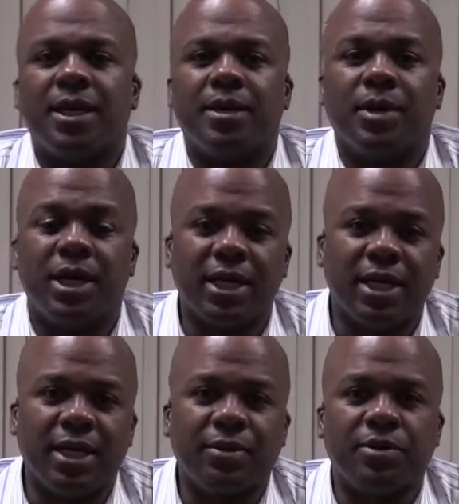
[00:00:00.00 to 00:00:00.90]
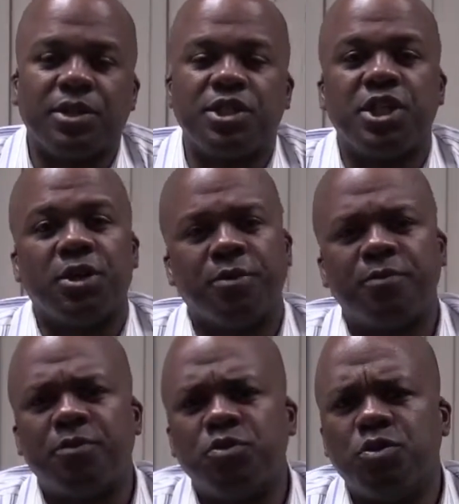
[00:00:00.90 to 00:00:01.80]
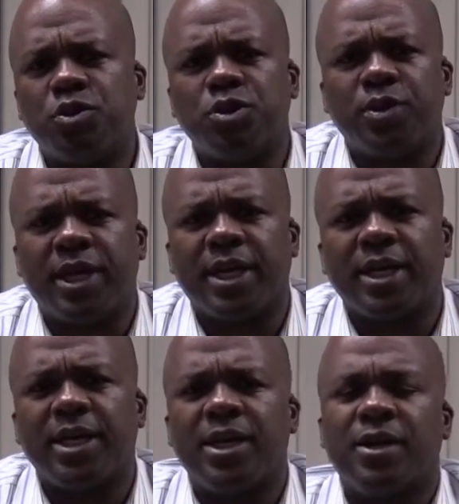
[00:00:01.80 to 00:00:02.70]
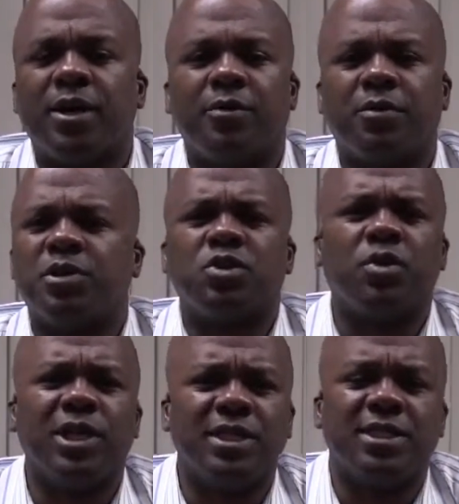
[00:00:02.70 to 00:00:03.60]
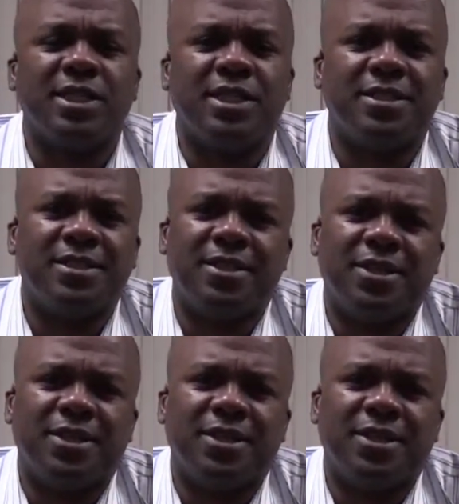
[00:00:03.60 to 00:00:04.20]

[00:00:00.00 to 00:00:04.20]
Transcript: um, hugging, sharing food or drink from a toilet seat,